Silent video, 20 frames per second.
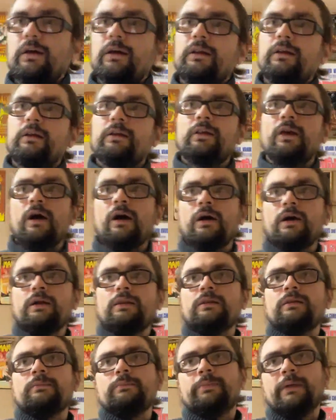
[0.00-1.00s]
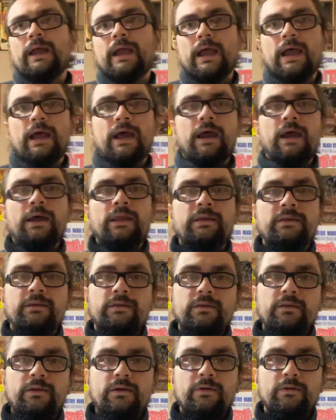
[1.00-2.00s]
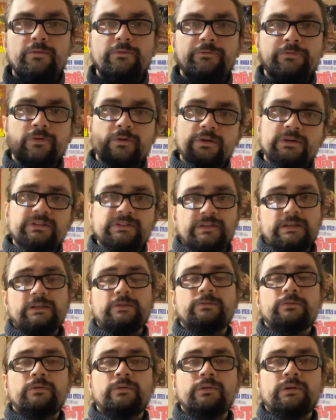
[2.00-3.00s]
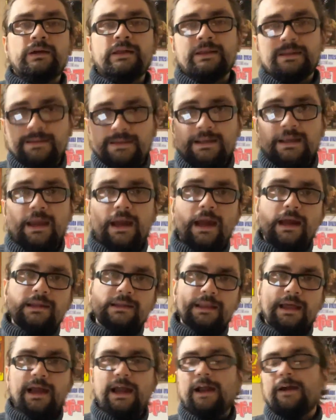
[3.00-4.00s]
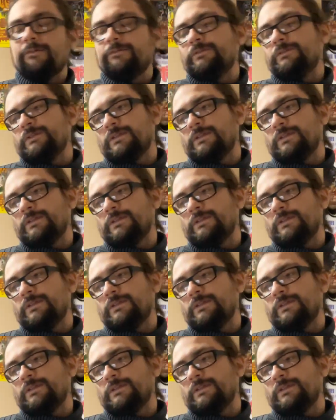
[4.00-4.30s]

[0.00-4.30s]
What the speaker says: not bad for a sequel. And yeah, I laughed.